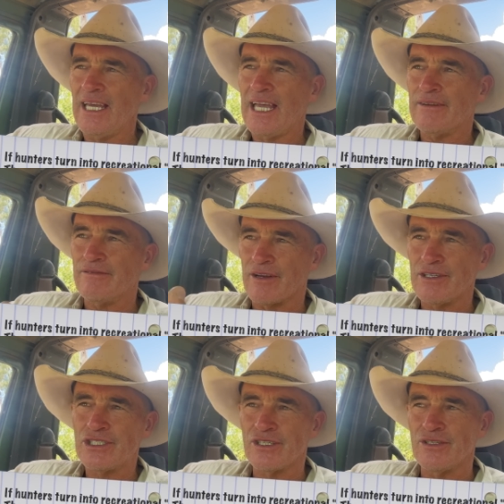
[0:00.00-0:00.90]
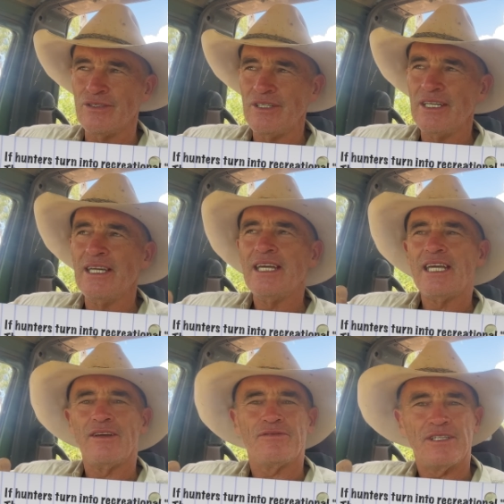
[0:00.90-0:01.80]
And very soon,
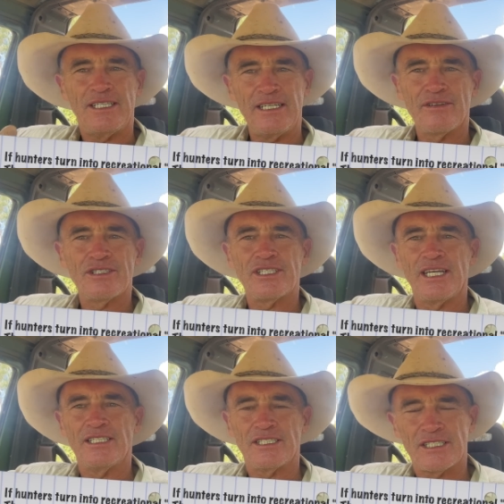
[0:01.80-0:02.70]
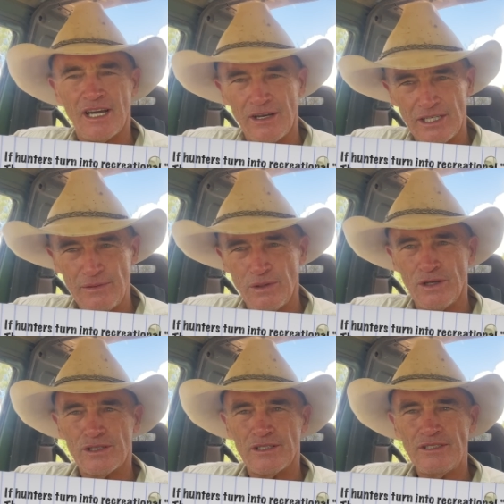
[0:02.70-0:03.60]
if the deer are seen as totally
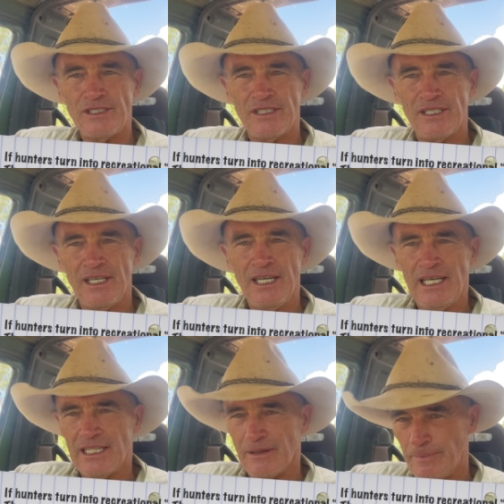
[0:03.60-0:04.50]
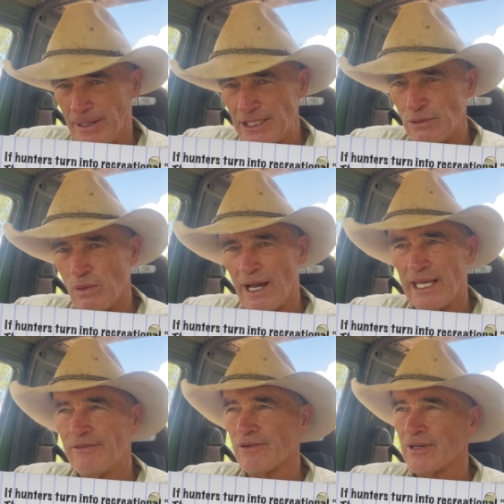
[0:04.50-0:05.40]
worthless, the best
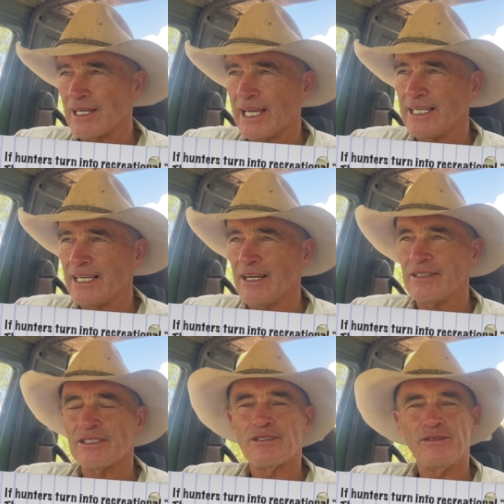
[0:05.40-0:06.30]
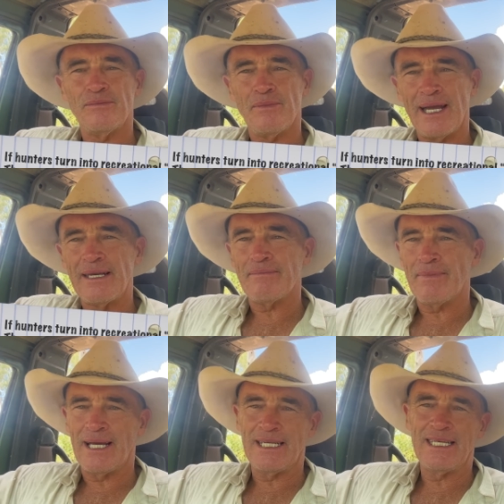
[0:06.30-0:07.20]
way for a landowner to make
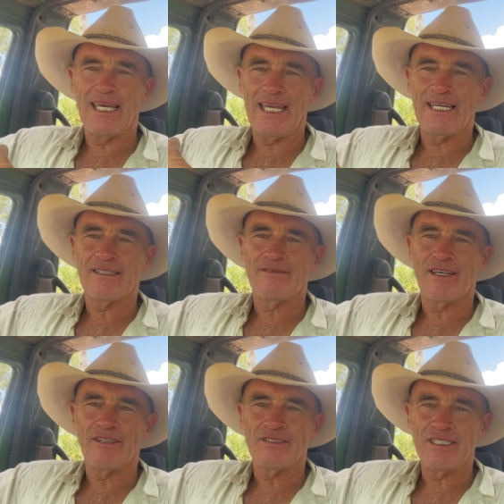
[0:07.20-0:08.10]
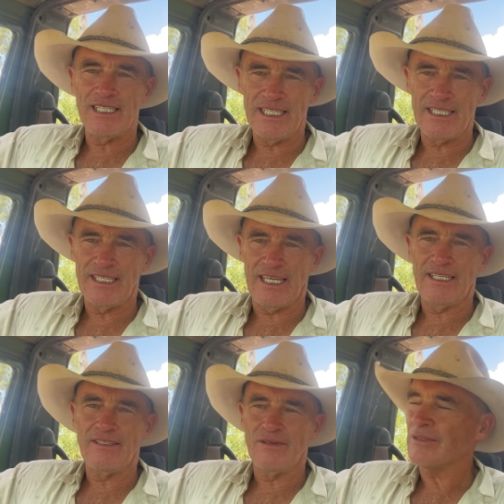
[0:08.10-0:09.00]
money out of those deer
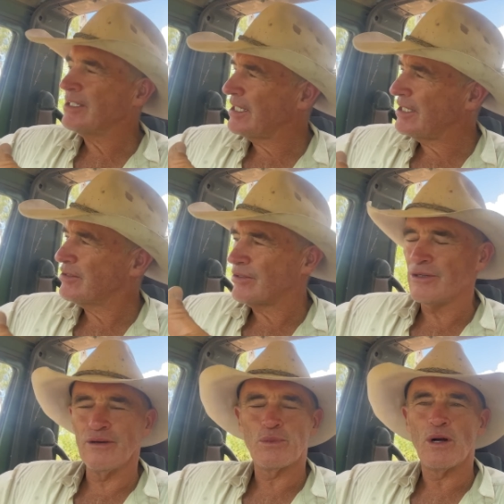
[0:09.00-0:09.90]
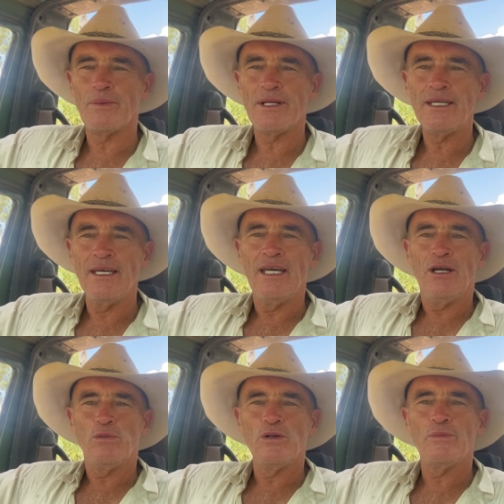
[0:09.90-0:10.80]
then on his or her property
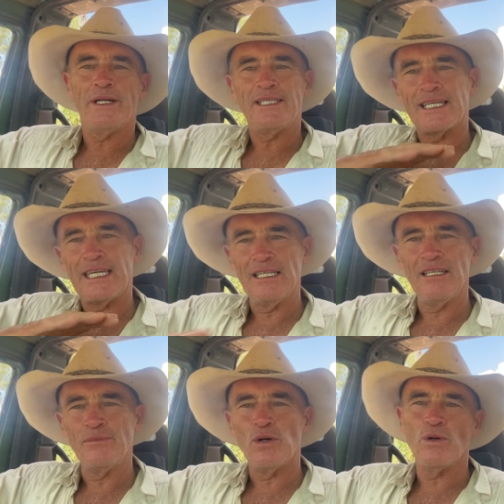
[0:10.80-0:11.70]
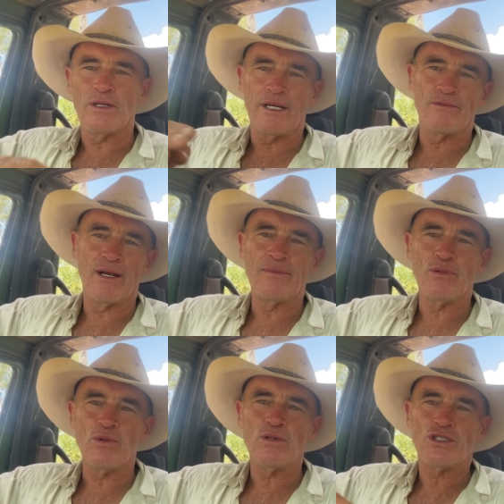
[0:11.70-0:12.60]
will be to kill them all and run
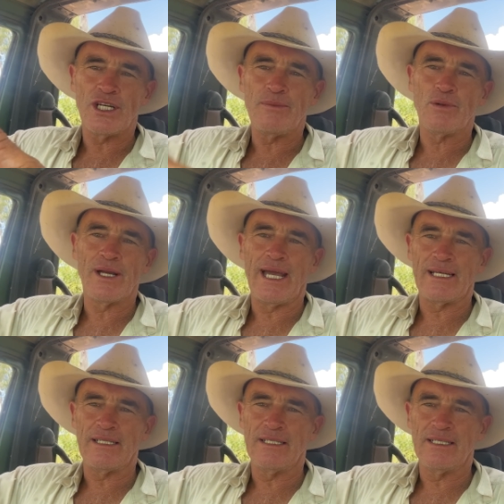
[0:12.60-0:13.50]
more sheep or cattle.